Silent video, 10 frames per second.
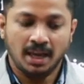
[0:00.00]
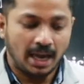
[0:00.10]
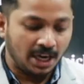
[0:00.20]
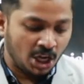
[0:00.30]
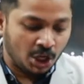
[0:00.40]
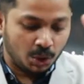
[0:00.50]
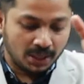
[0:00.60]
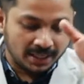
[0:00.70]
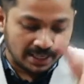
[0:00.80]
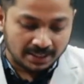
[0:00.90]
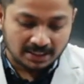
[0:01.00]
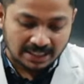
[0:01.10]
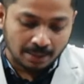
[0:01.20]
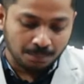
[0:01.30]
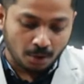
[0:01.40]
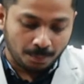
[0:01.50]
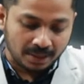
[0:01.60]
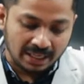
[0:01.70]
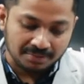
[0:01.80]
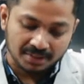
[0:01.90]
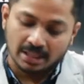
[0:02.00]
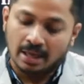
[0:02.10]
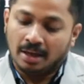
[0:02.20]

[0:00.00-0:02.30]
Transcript: and you can take the same property with